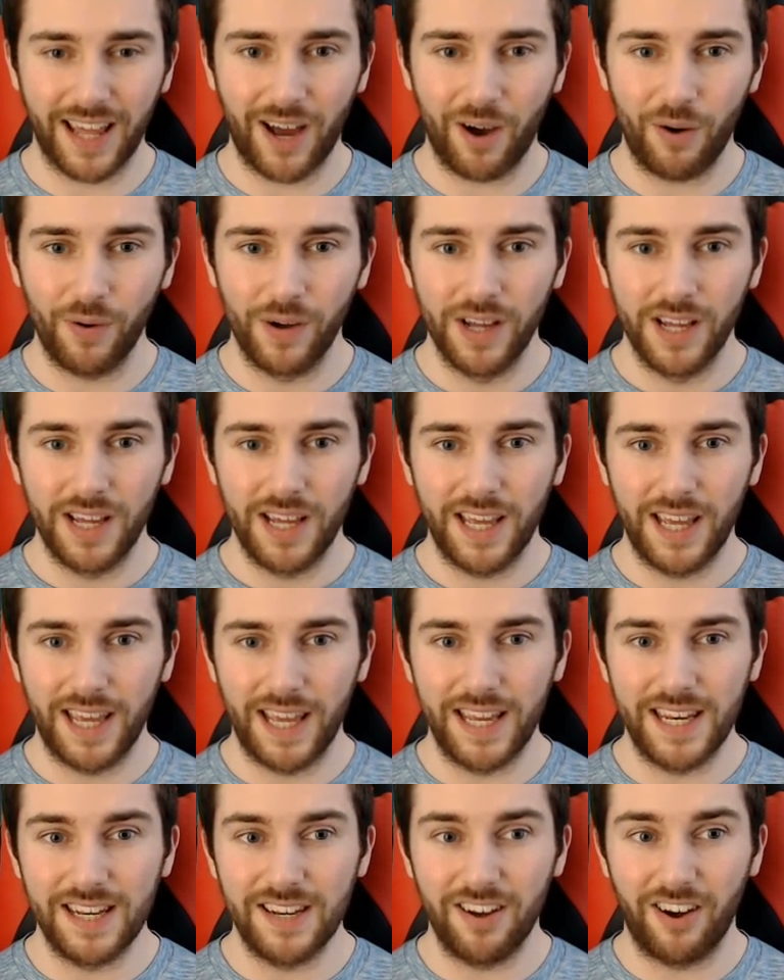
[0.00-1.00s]
out
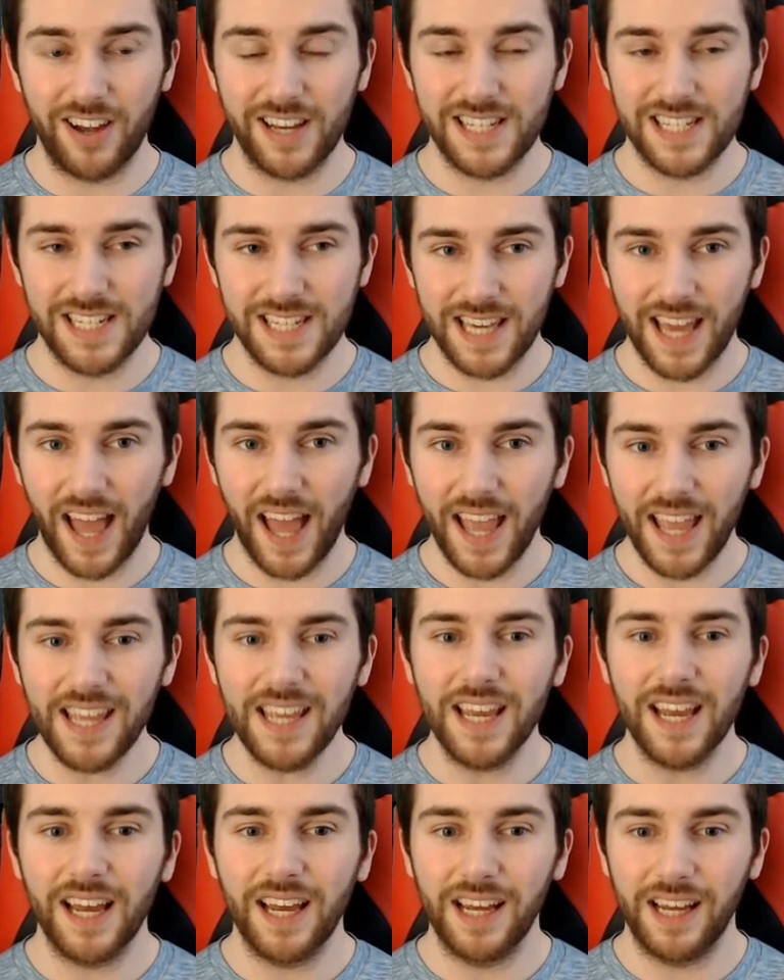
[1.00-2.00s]
in
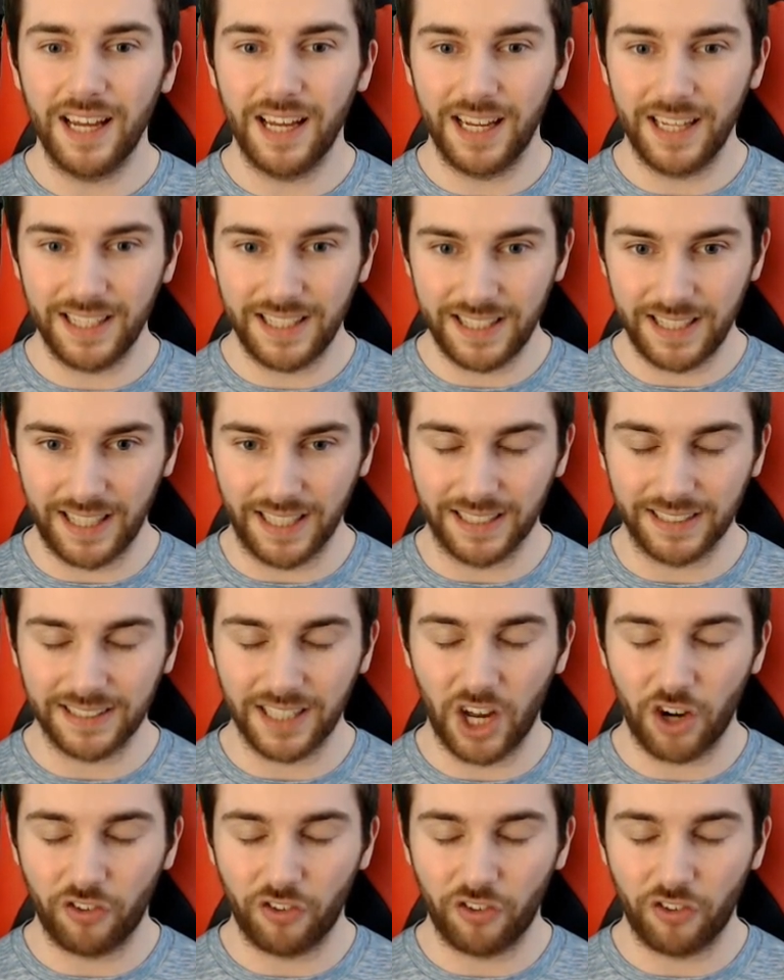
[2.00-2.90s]
90k? Uh, yes, I